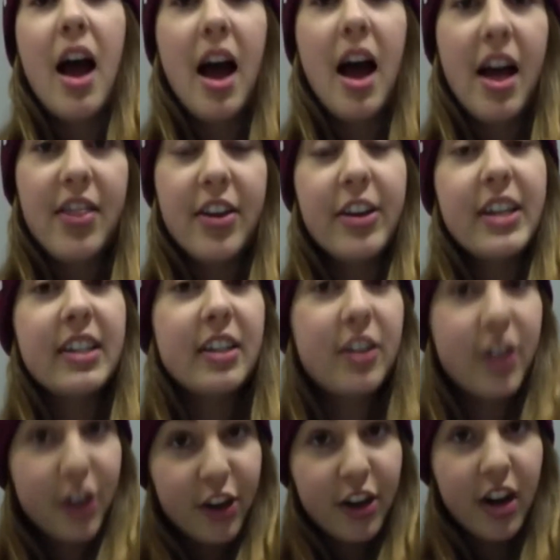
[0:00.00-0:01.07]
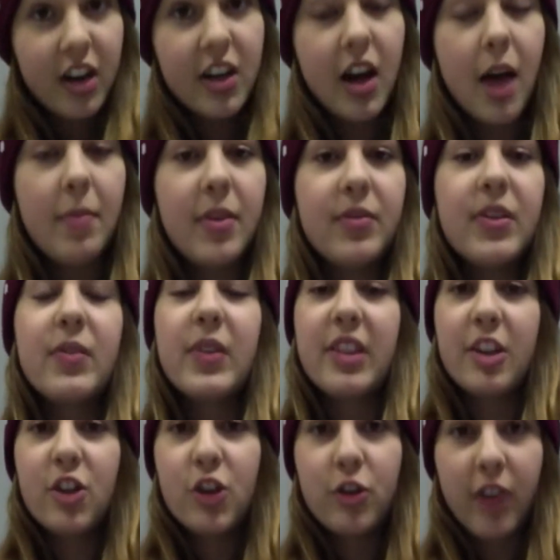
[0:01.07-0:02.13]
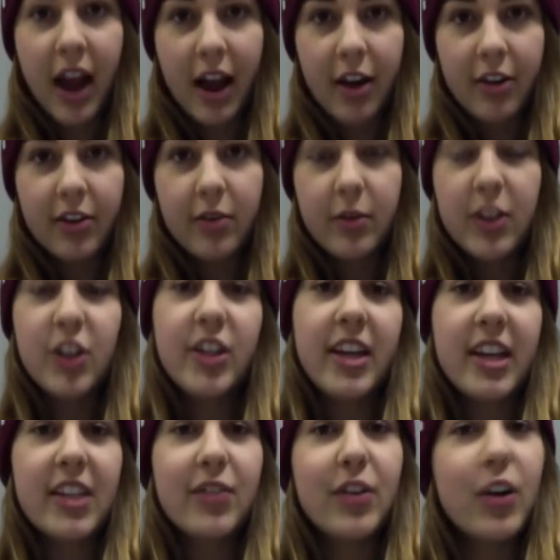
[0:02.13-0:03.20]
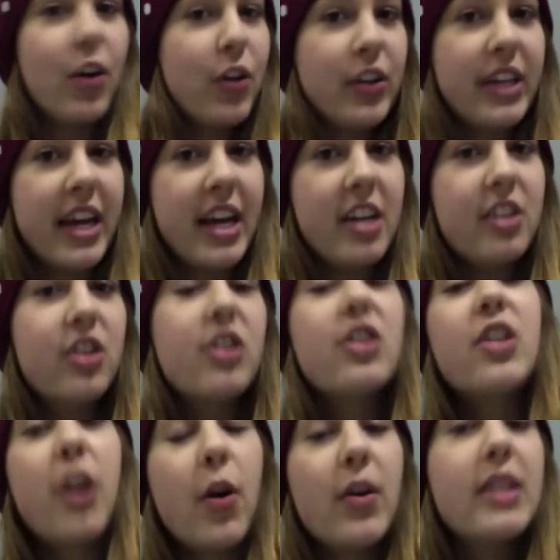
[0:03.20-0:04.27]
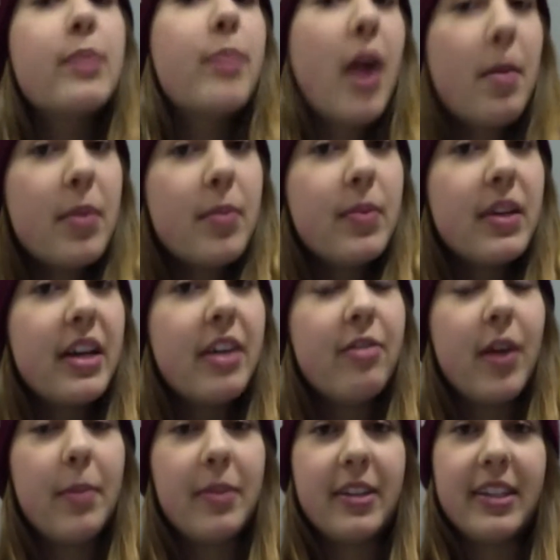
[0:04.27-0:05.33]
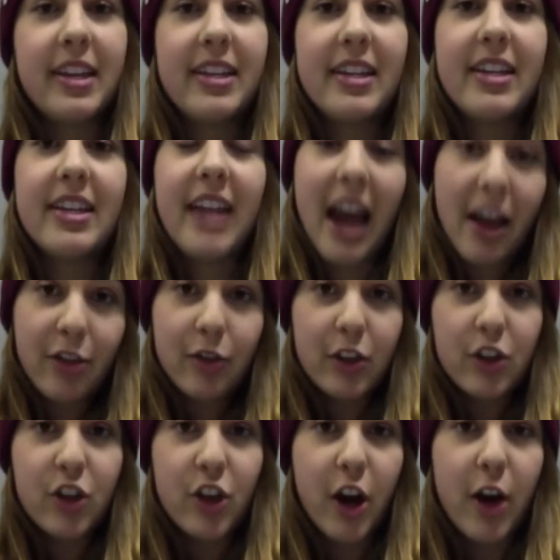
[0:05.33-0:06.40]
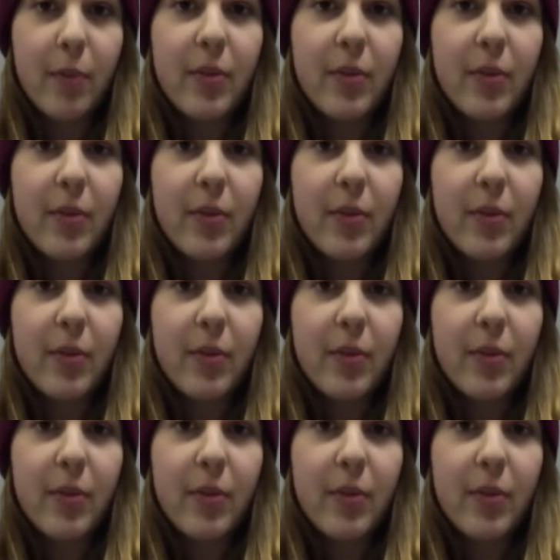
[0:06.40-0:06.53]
There is an urn on top of it with a shroud, which stands for old age, so it's probably representing Catherine Sharp,